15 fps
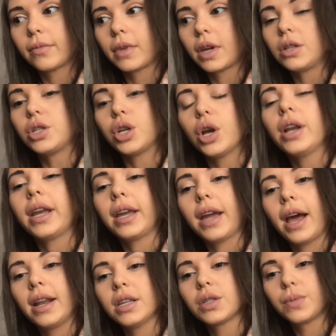journey,
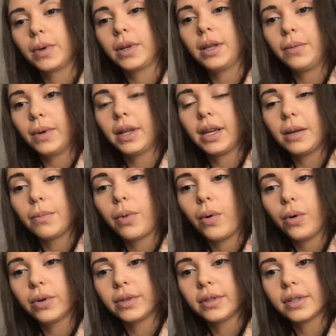and it's really
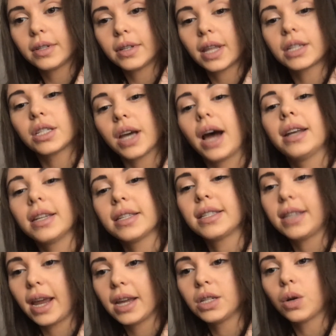important that to
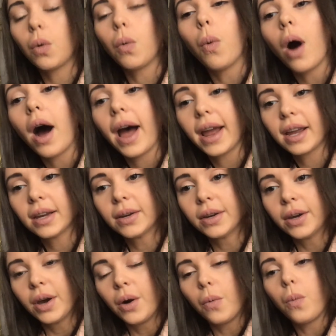understand why
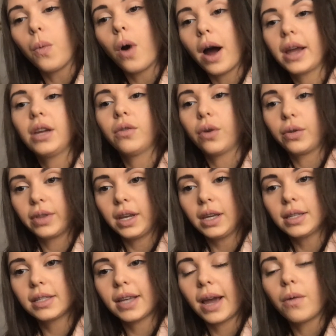you're on
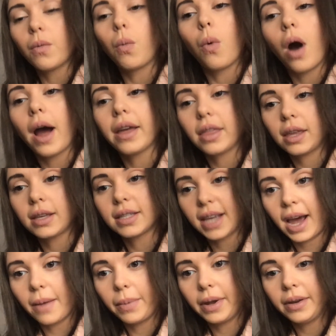this and why things
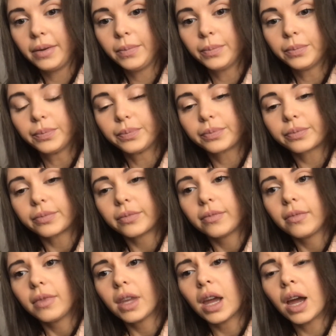happen.
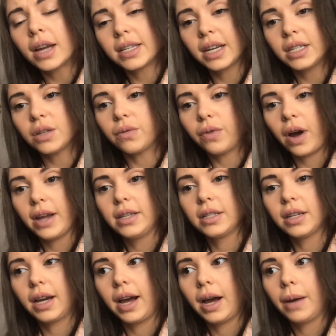I tend to
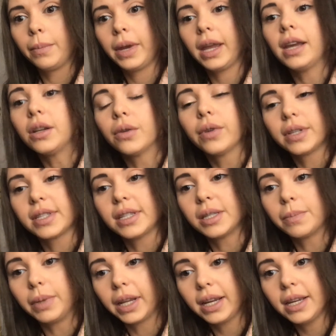find ignorance
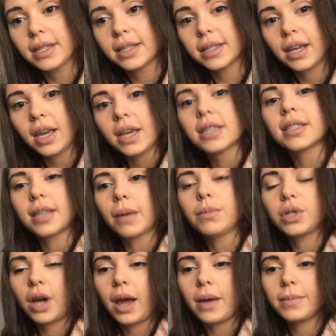is bliss.
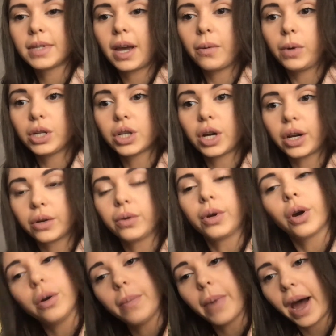Sometimes I wish I could
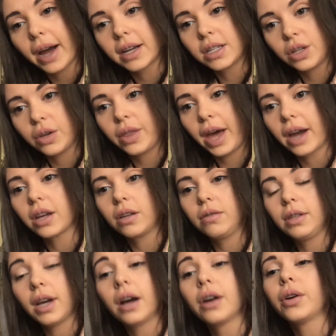go back to that
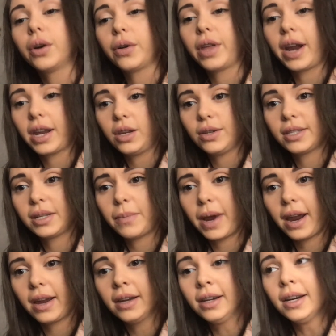young girl that I used to be,